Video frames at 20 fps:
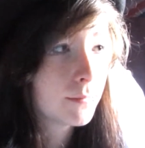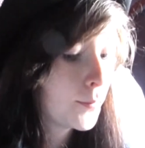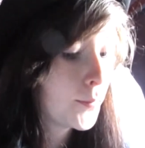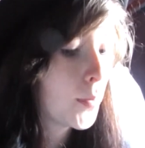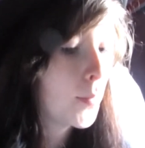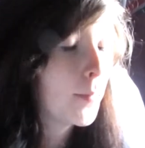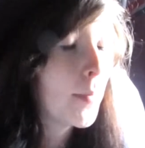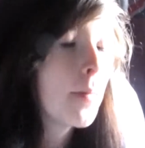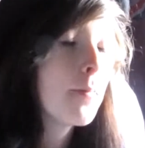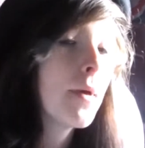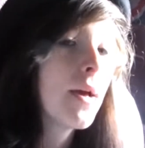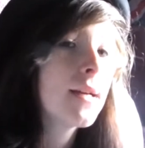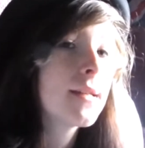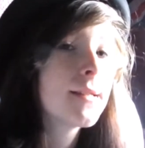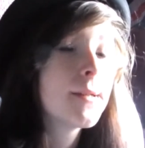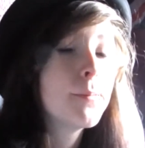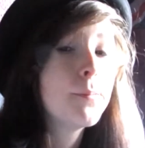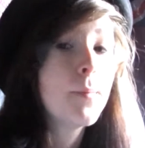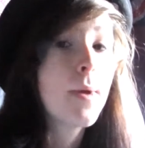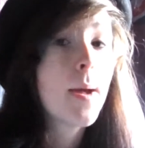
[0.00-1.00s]
But my
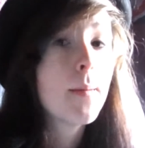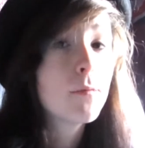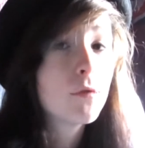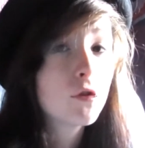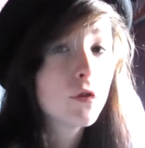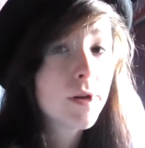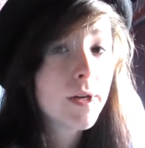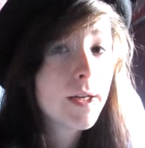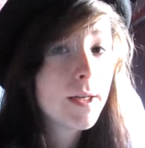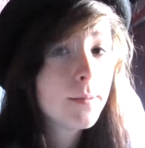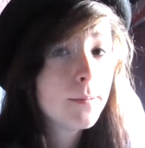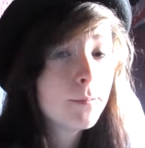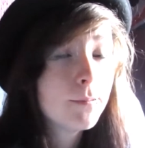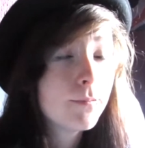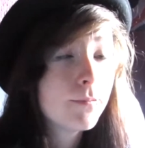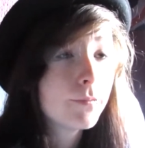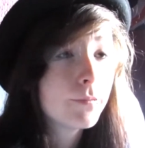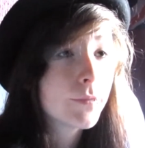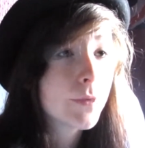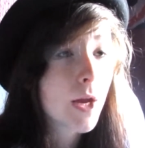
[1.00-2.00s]
best memory,
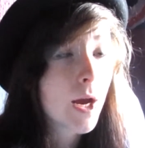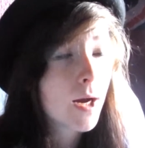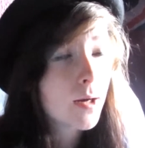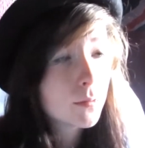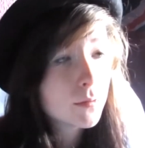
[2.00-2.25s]
I